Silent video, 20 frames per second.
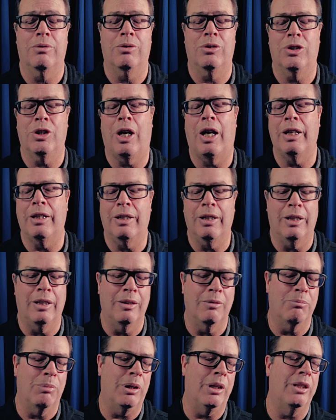
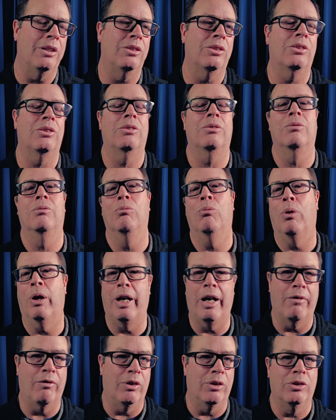shotgun, plus
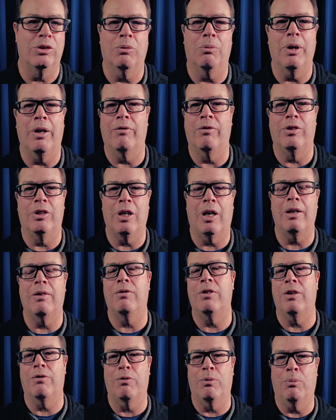whatever. So we have a ton
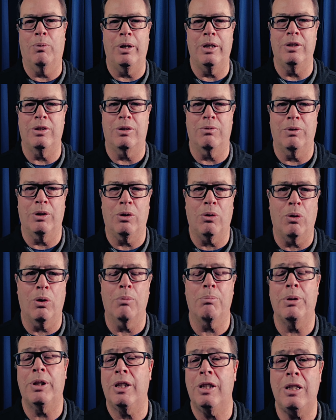of different ways to
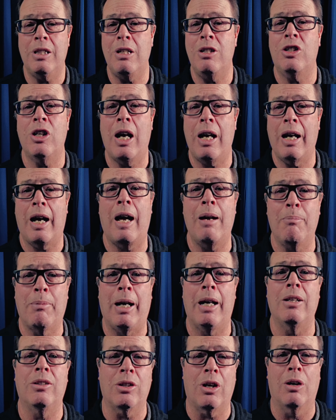record, but the DJI
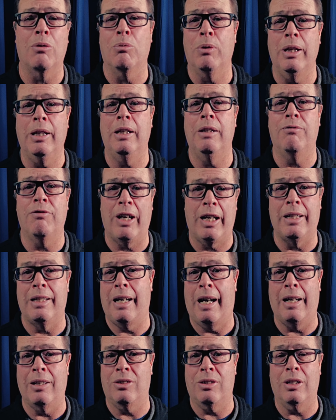mics are really
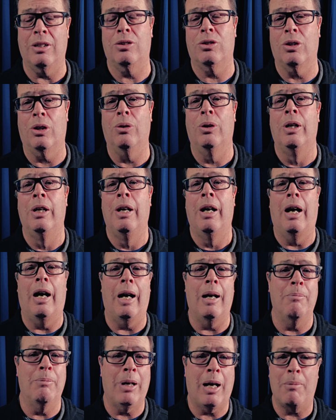fantastic. So
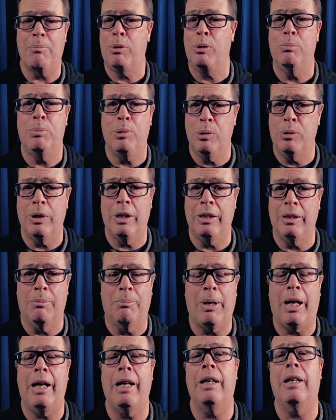I'm not poo-pooing the
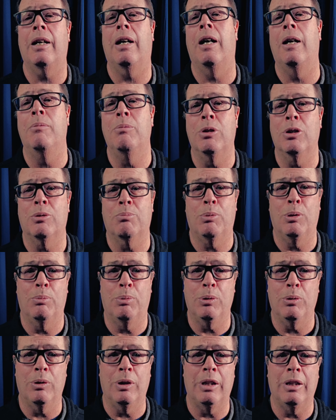mic, I'm just
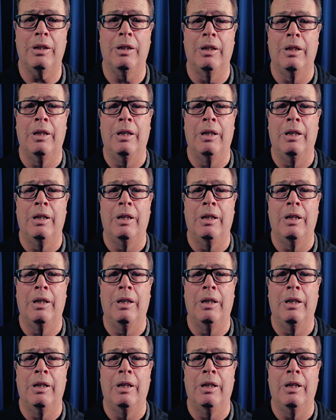poo-pooing,